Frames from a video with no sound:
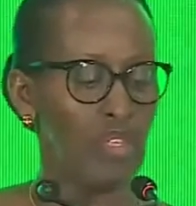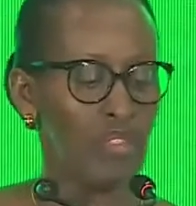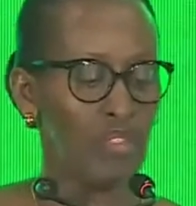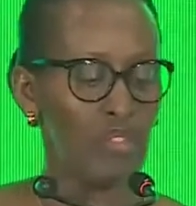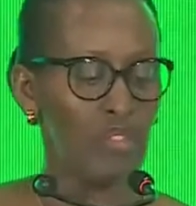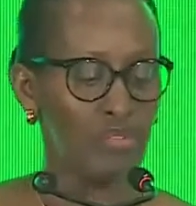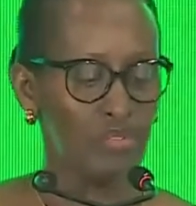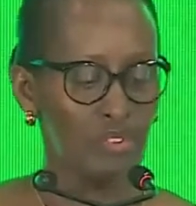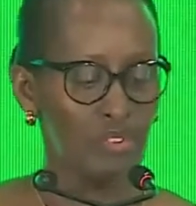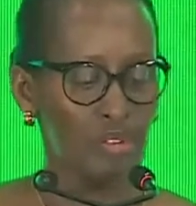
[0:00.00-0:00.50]

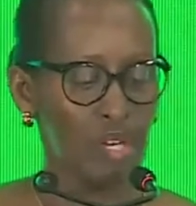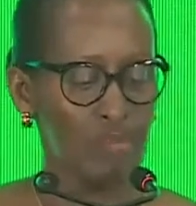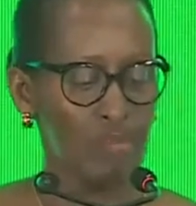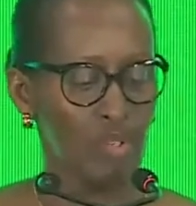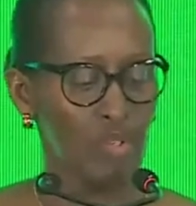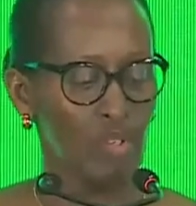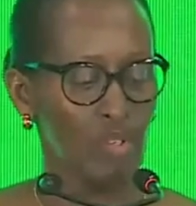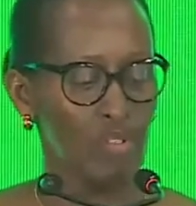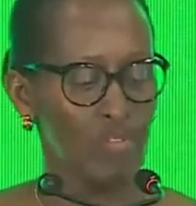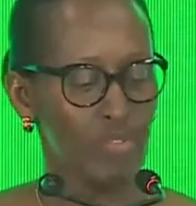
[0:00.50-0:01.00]
The forum
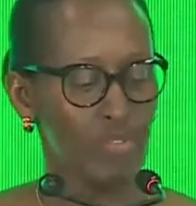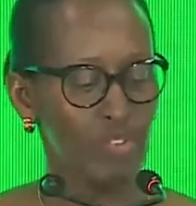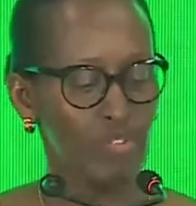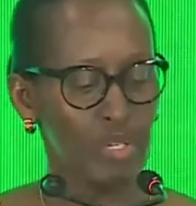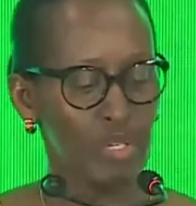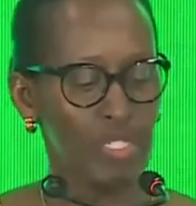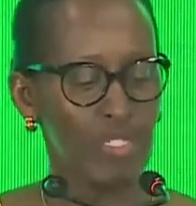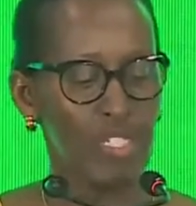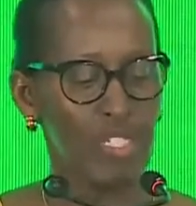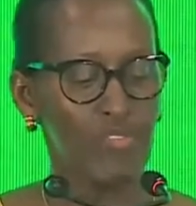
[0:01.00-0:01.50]
called for
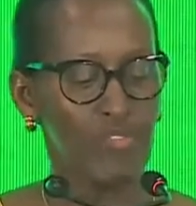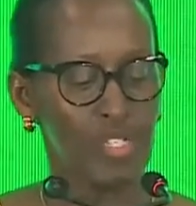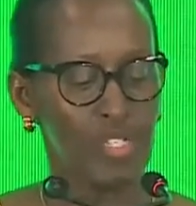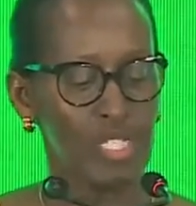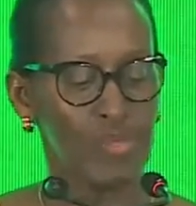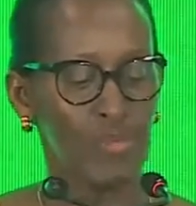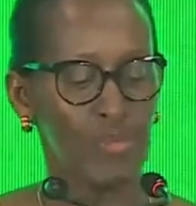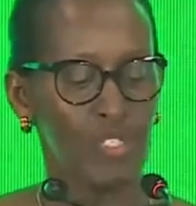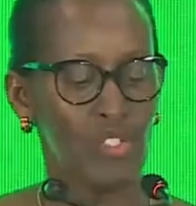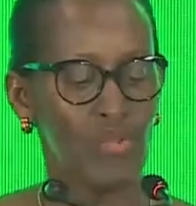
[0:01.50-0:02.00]
greater
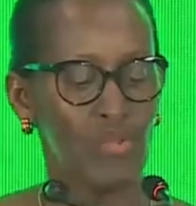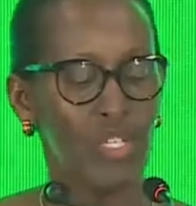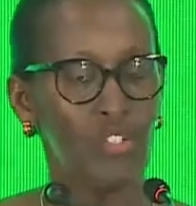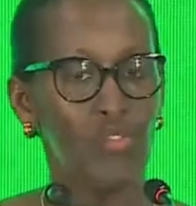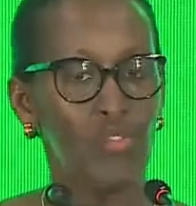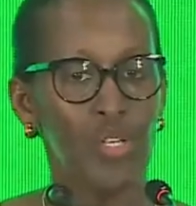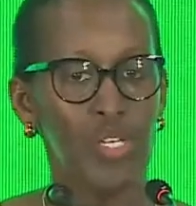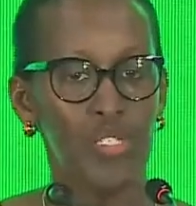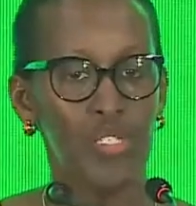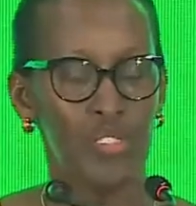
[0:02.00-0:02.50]
investment to
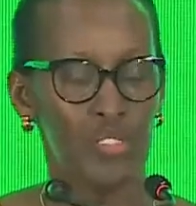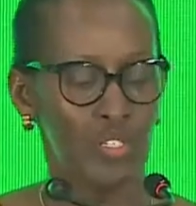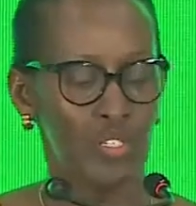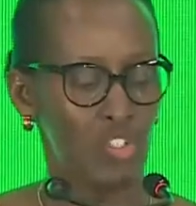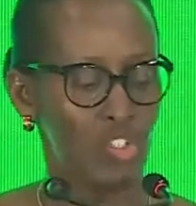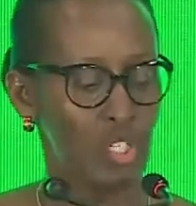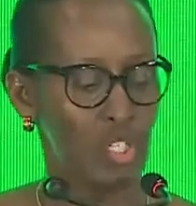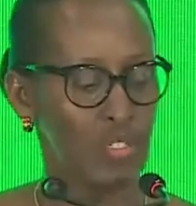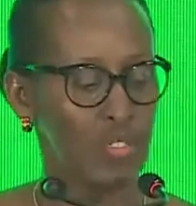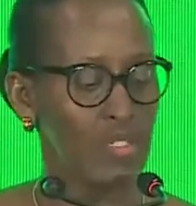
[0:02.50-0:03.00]
address
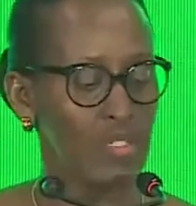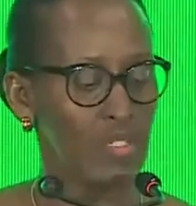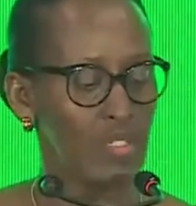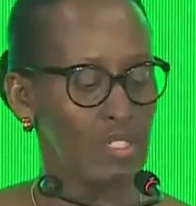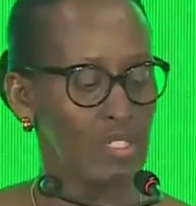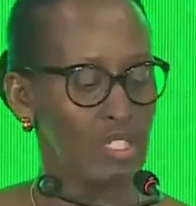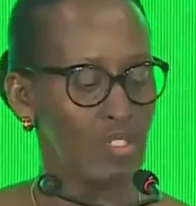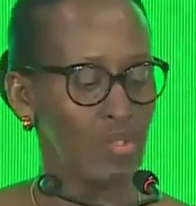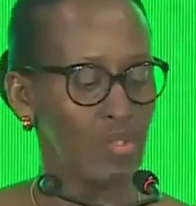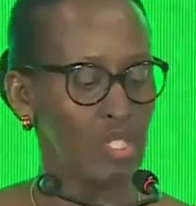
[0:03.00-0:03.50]
gender
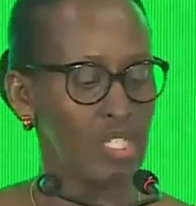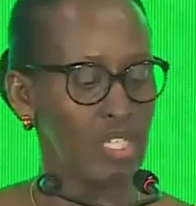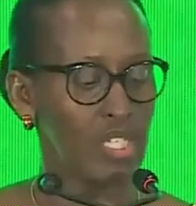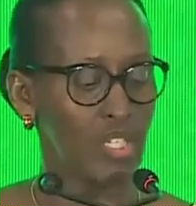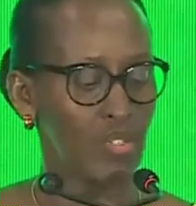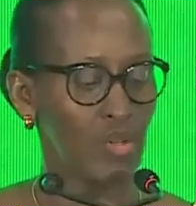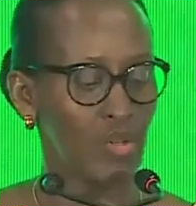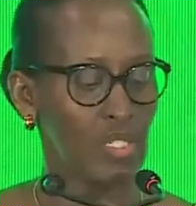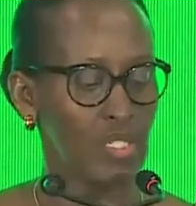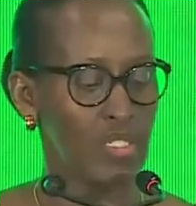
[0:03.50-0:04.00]

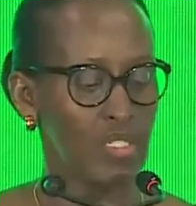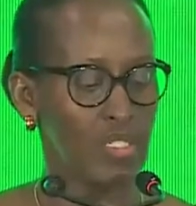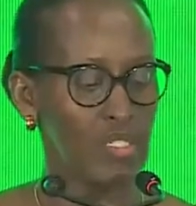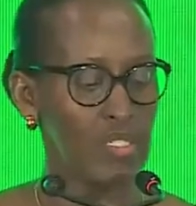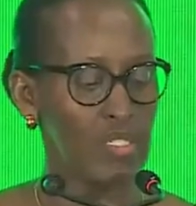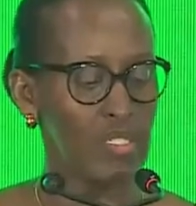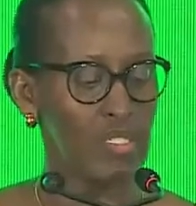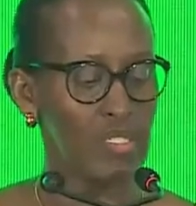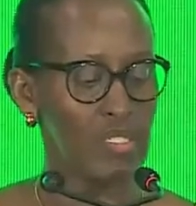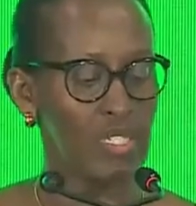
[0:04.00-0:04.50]

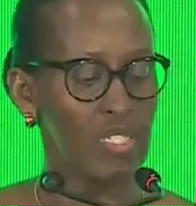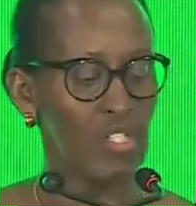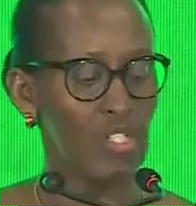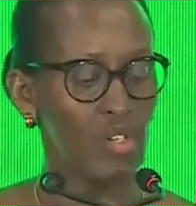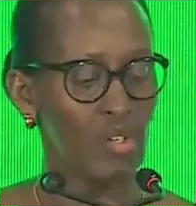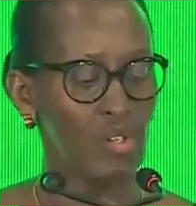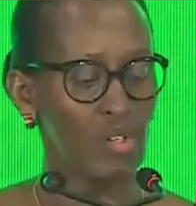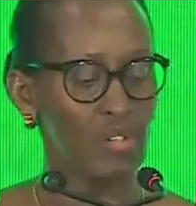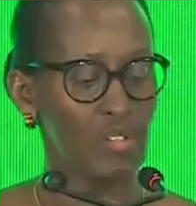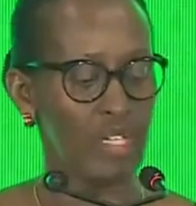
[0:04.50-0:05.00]
inequalities in
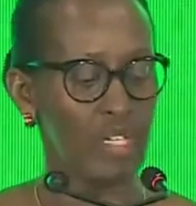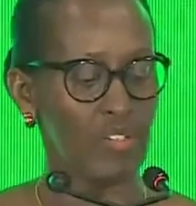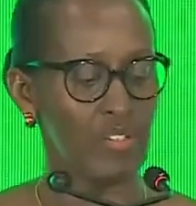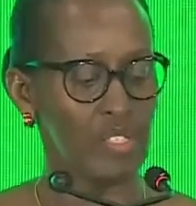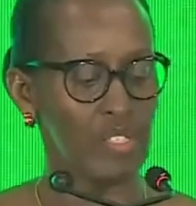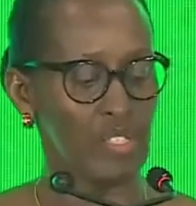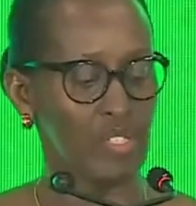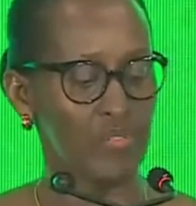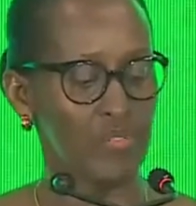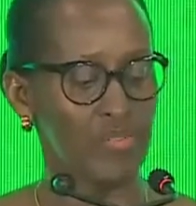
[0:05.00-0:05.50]
all
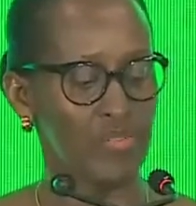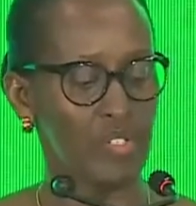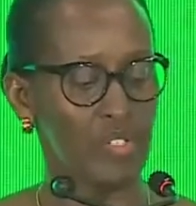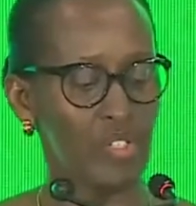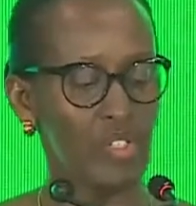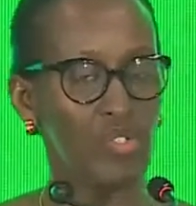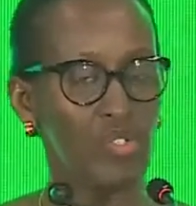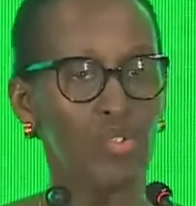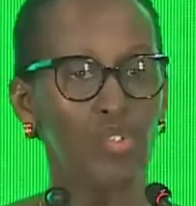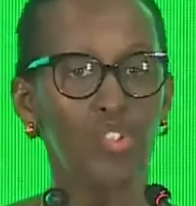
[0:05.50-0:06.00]
areas of
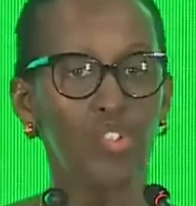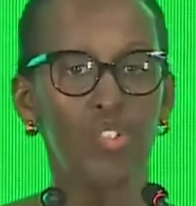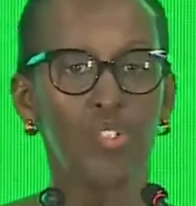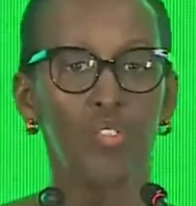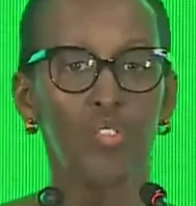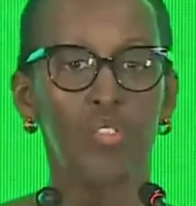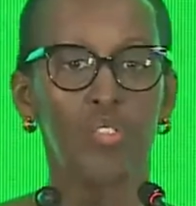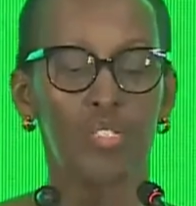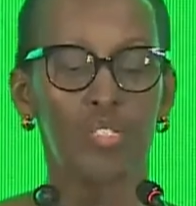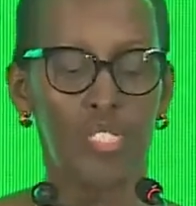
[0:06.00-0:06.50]

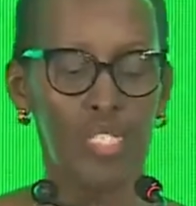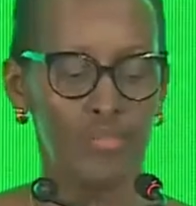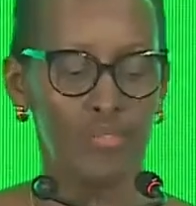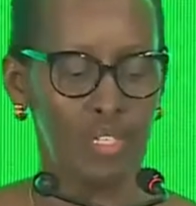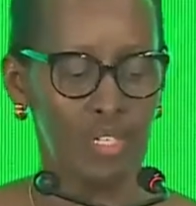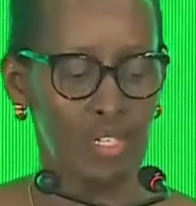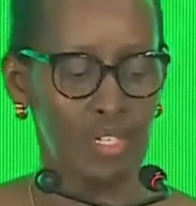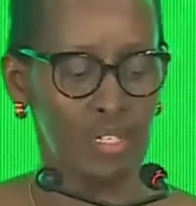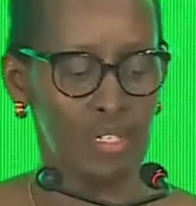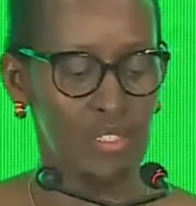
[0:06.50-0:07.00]
social,
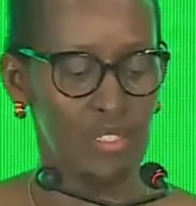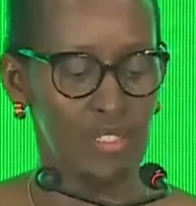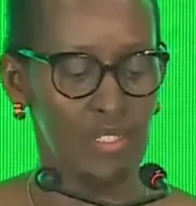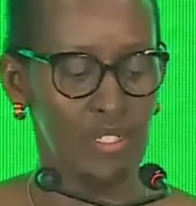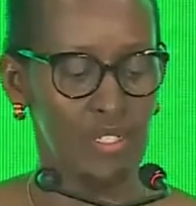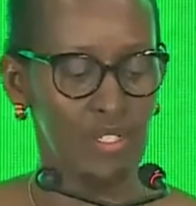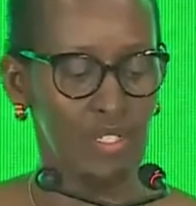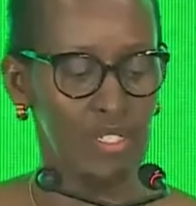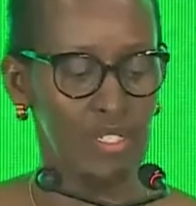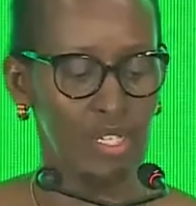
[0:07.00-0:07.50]
civic, and
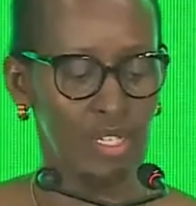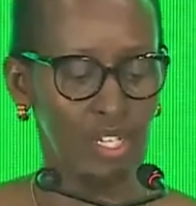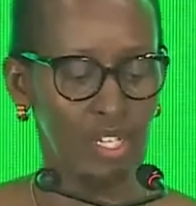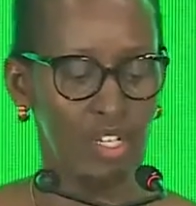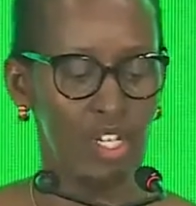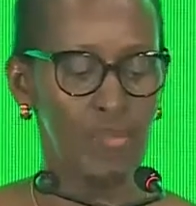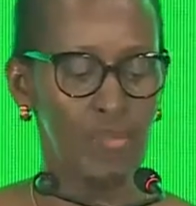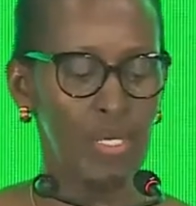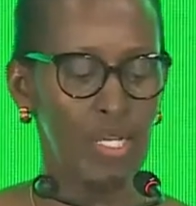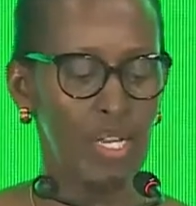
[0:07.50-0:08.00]

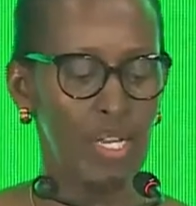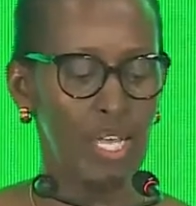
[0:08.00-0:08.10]
economic